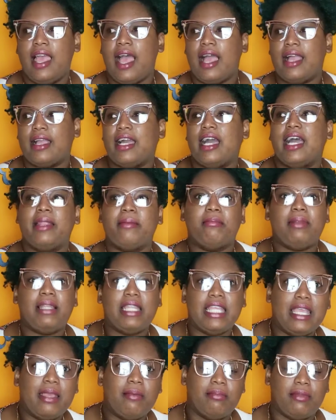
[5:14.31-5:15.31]
I can't
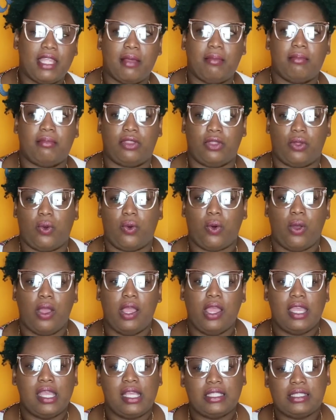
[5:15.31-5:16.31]
blame them though.
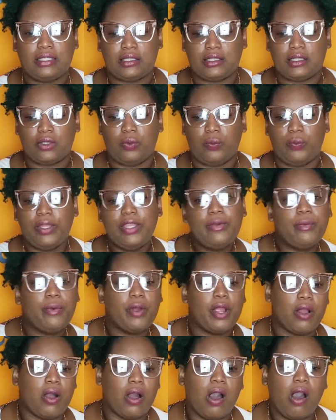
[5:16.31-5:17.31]
It's we were